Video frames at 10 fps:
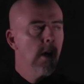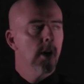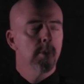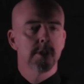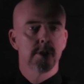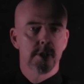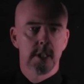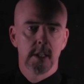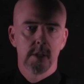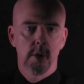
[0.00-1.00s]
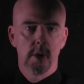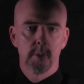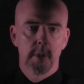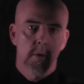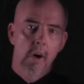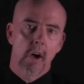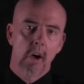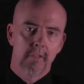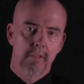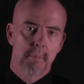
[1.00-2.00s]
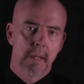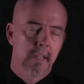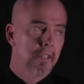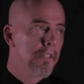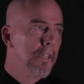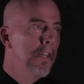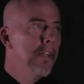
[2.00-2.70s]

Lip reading: I want you to take your elbow off the page